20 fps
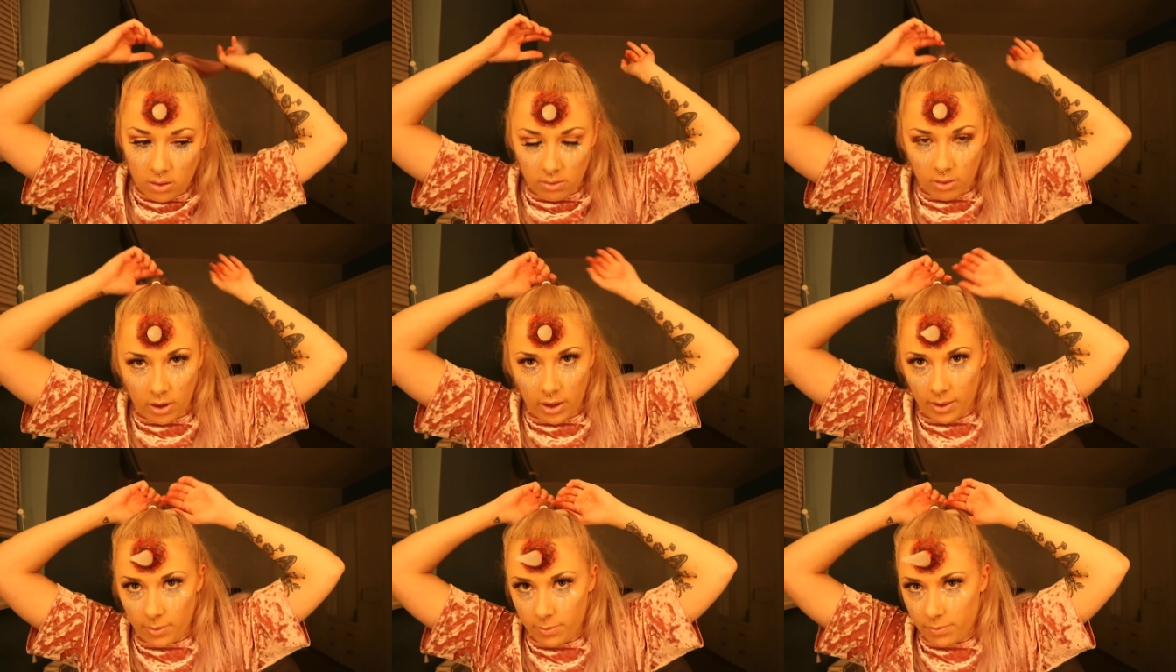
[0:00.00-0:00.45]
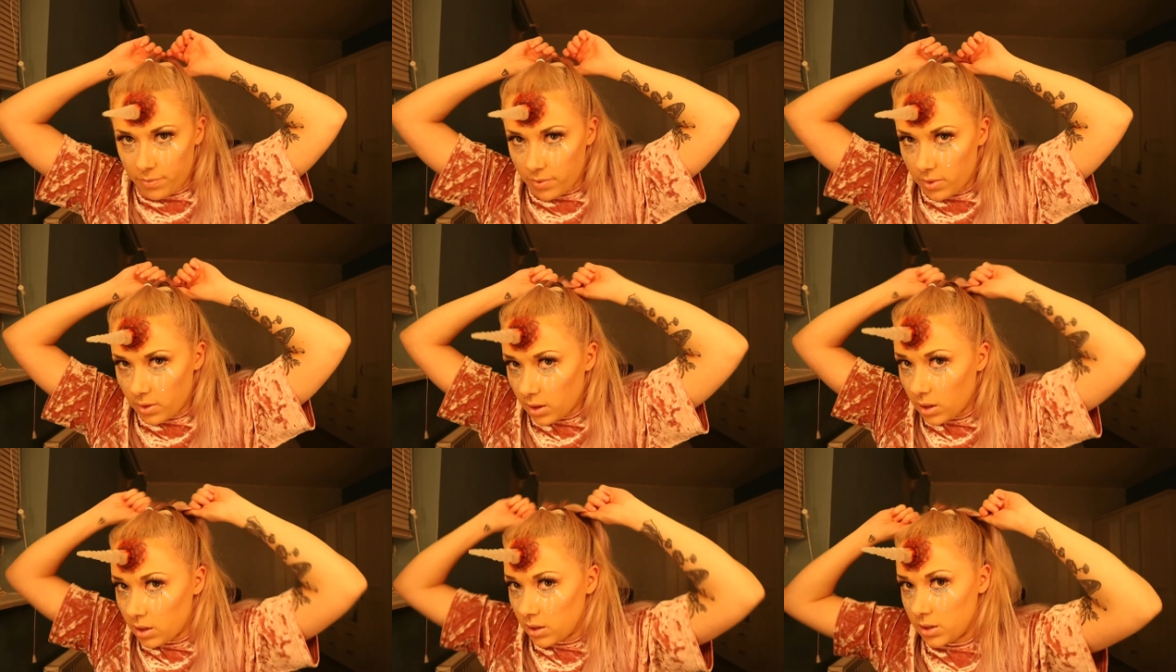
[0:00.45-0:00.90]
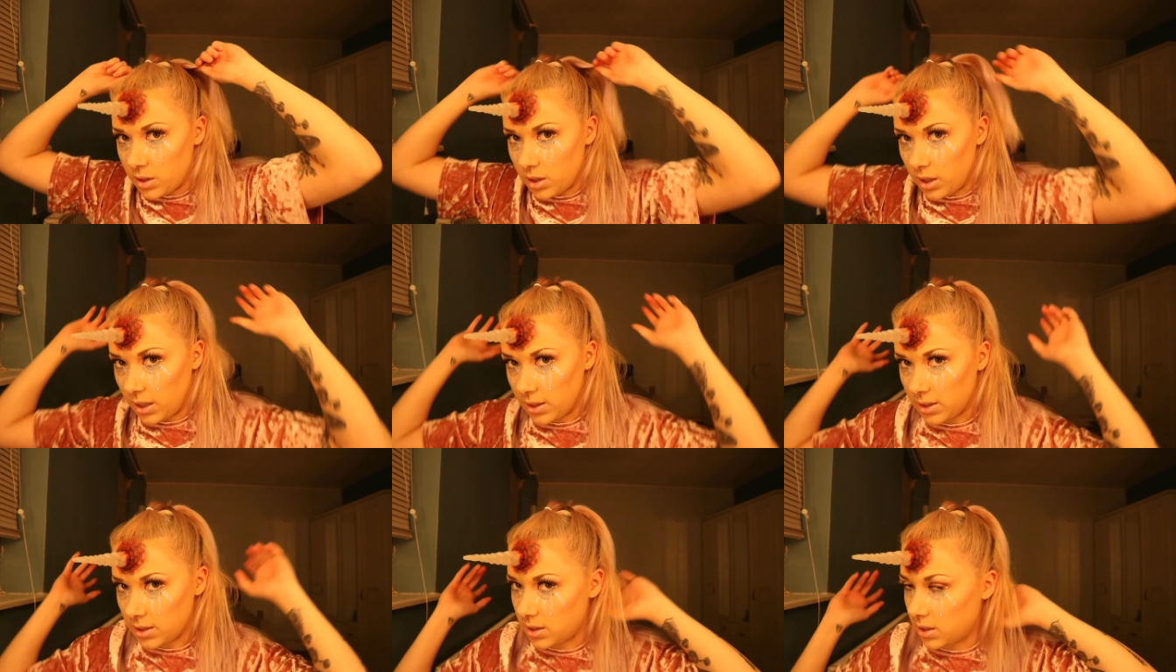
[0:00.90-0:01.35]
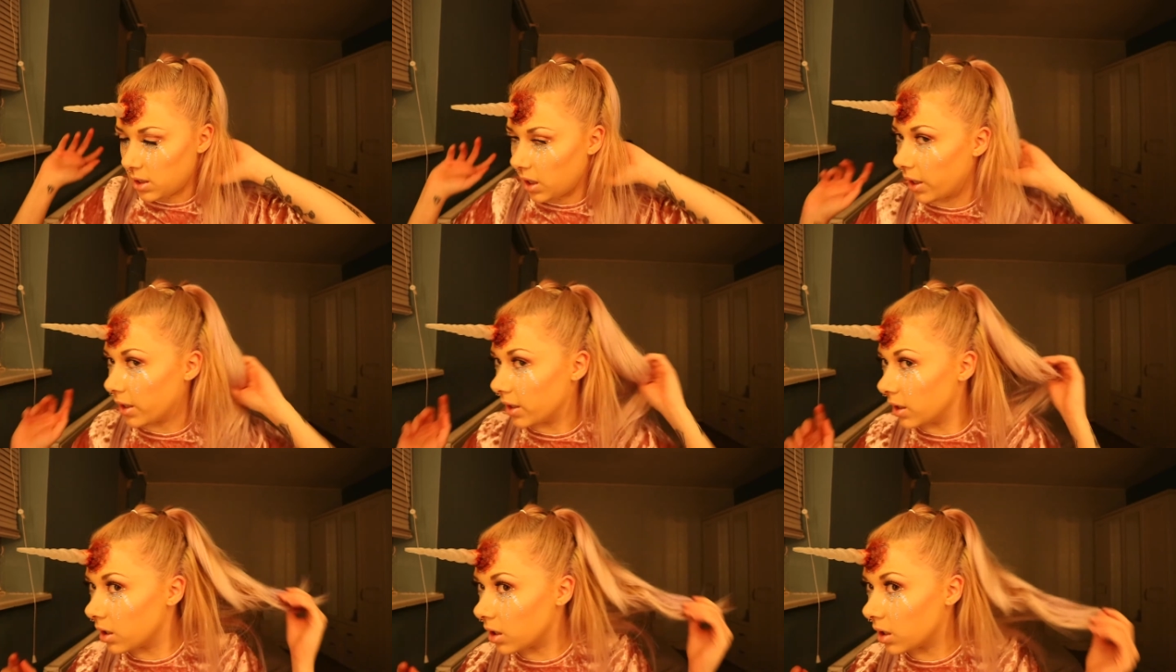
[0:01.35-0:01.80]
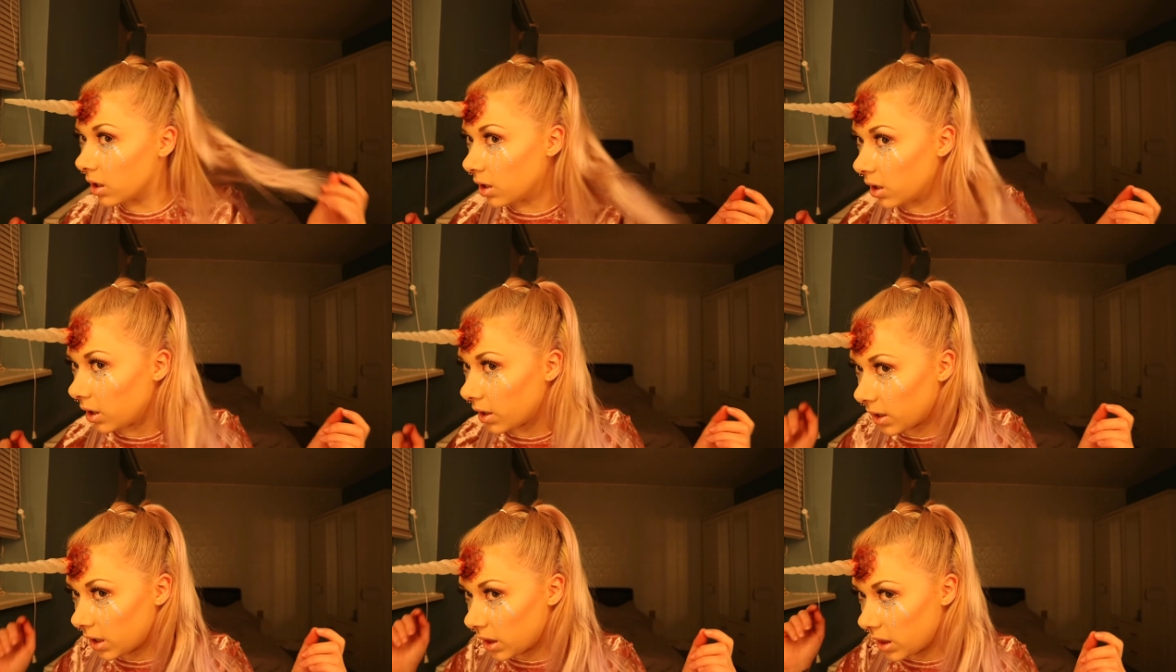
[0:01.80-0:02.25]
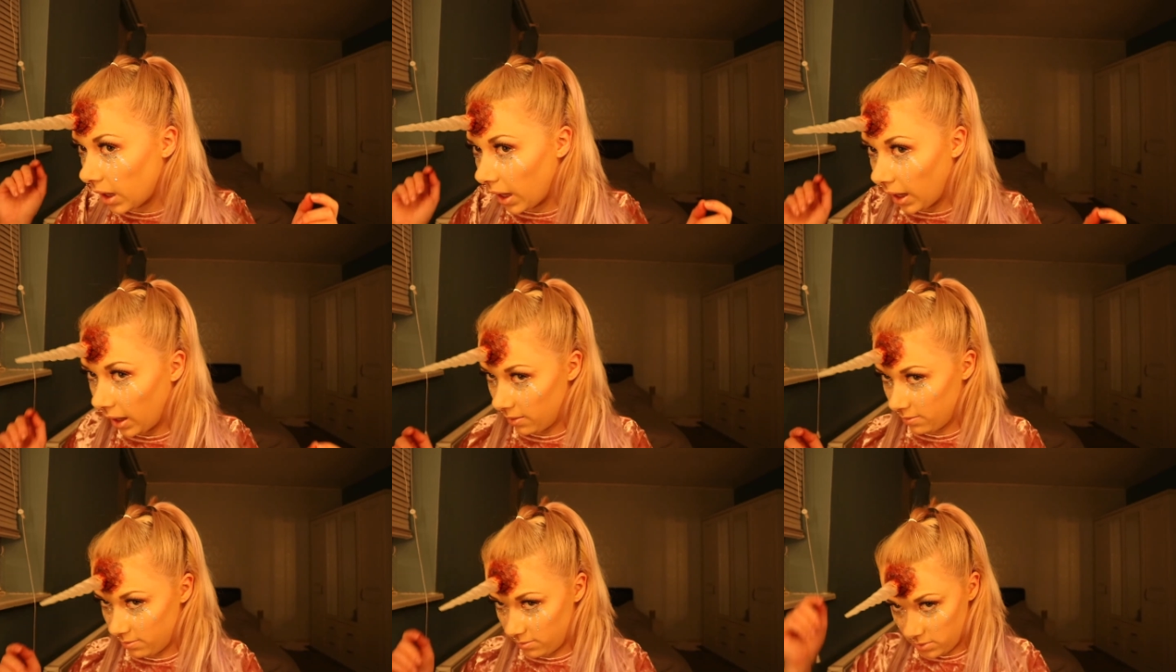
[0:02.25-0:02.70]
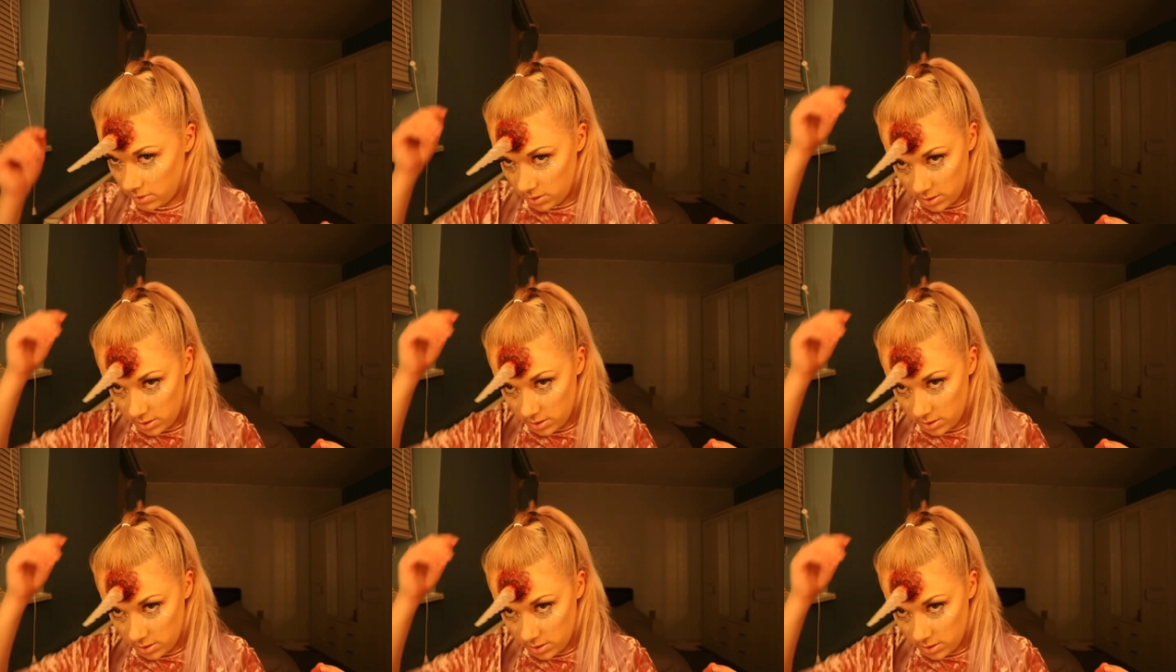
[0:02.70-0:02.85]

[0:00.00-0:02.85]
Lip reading: Right, so that's done like that.